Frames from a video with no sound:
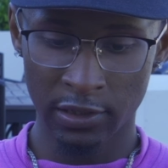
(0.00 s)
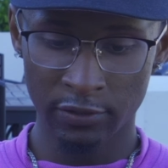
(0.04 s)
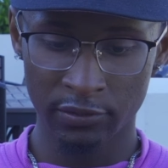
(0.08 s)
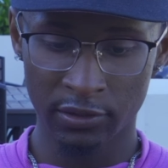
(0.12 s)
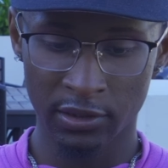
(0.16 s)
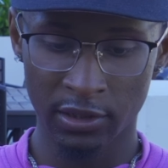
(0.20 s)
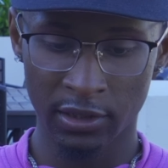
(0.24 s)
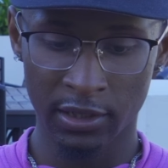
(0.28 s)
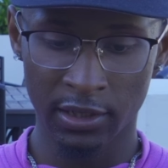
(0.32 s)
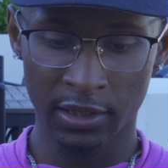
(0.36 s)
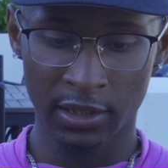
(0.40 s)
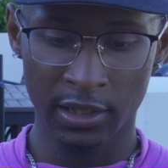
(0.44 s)

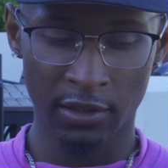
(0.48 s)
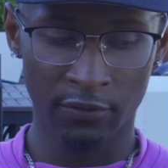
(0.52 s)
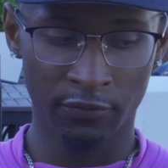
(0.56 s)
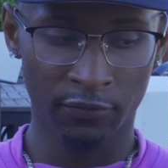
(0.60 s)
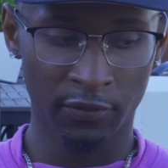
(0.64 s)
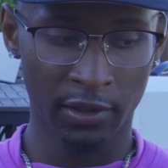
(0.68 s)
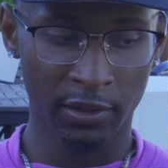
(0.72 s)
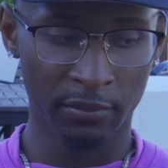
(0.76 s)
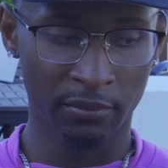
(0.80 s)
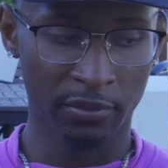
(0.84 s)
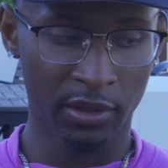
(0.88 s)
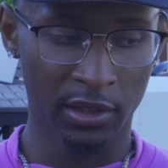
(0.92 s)
Everything they got
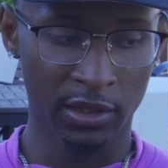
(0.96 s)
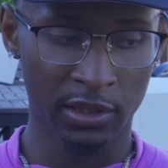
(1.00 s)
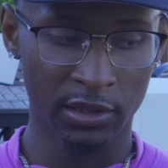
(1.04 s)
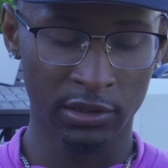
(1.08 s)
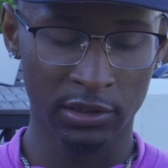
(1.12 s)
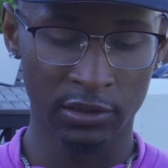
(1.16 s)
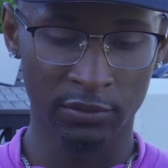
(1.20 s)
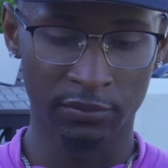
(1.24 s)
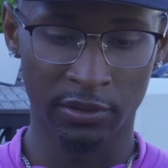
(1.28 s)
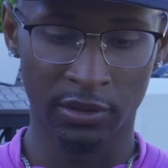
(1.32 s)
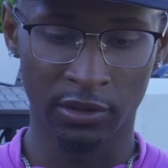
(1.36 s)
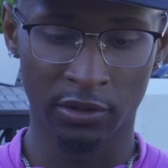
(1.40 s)
for their brand
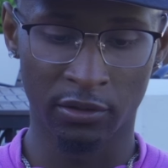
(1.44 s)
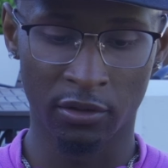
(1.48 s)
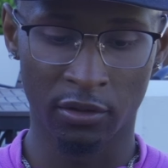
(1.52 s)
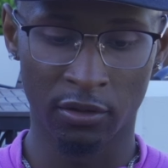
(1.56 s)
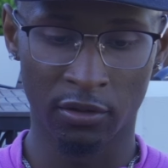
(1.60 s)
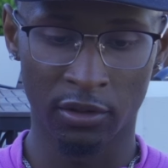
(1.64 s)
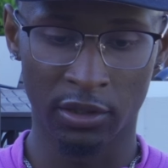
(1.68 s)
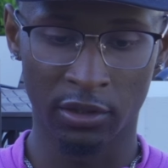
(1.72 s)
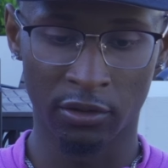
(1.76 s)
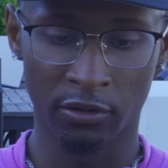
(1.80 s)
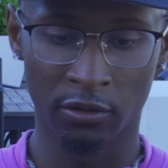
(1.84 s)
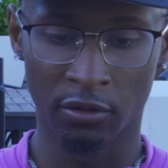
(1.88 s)
has just been
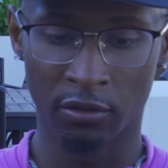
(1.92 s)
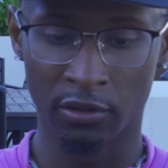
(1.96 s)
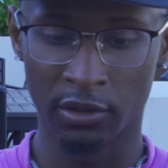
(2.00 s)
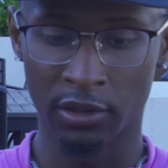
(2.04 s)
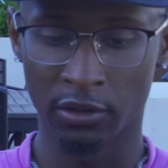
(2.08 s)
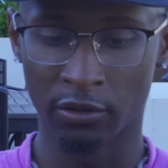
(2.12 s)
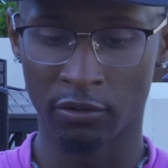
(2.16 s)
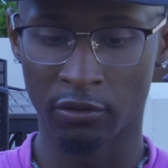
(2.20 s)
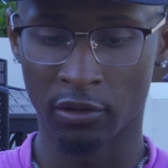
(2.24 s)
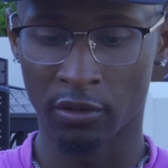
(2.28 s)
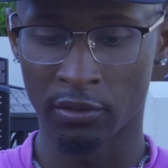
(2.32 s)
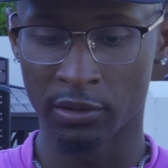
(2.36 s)
growing and growing
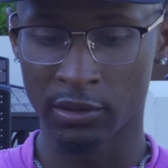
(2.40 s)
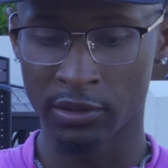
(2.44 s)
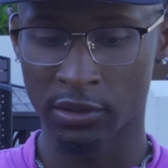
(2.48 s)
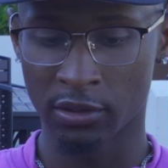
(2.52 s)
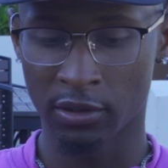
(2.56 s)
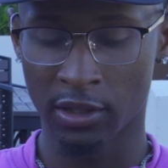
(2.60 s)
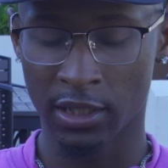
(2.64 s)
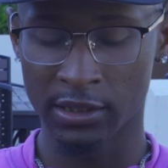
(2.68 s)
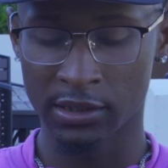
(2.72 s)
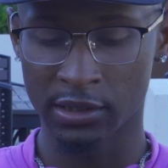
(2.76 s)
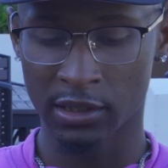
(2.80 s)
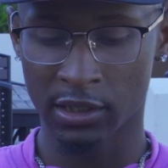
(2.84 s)
and growing.
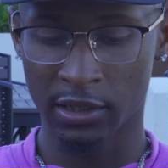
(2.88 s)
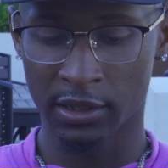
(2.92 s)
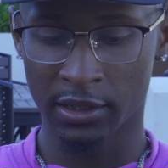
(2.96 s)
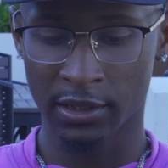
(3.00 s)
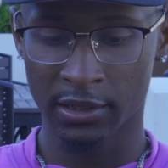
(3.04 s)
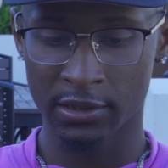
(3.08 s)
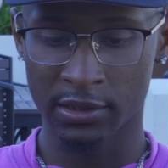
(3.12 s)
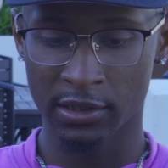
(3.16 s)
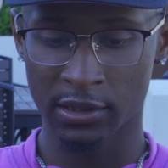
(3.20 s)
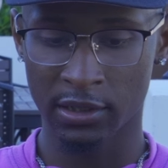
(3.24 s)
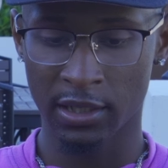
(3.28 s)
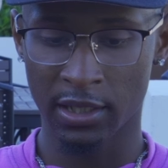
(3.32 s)
So as y'all
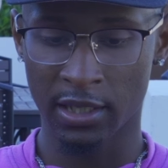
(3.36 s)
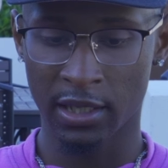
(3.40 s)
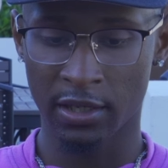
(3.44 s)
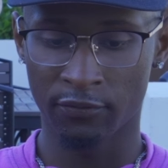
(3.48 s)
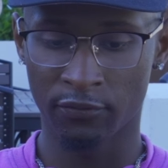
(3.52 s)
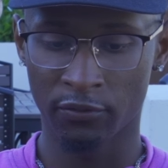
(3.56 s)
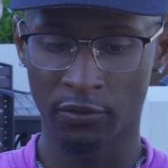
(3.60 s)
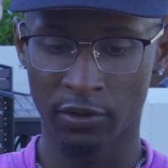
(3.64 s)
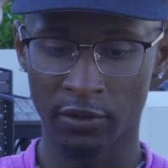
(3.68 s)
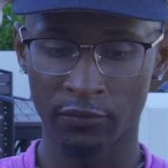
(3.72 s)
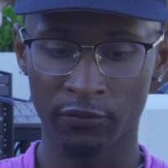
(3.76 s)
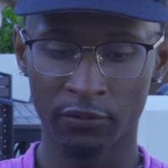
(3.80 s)
can see, they
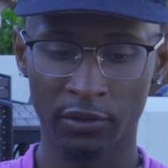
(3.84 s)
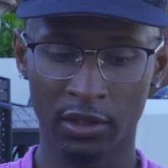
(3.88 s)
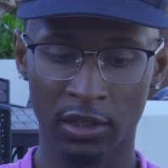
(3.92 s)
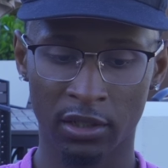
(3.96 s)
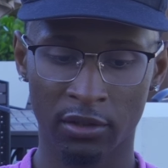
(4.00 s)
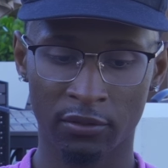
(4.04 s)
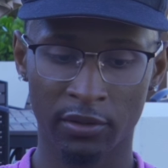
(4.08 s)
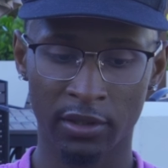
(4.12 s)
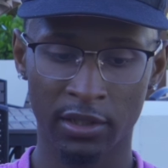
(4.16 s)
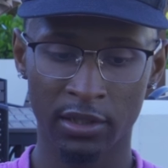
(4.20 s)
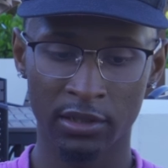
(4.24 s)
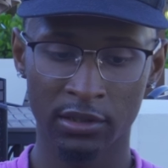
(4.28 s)
got four different
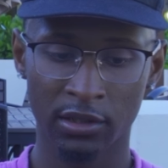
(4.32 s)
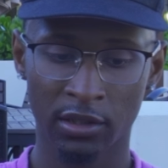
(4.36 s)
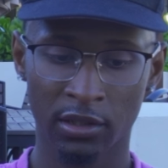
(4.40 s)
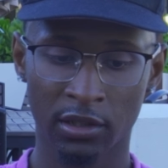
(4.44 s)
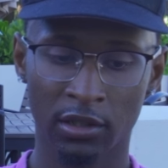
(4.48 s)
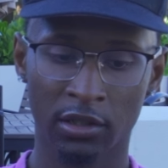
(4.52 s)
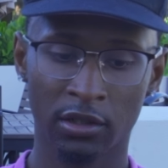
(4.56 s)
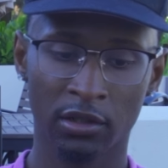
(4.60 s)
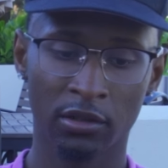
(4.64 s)
colorways.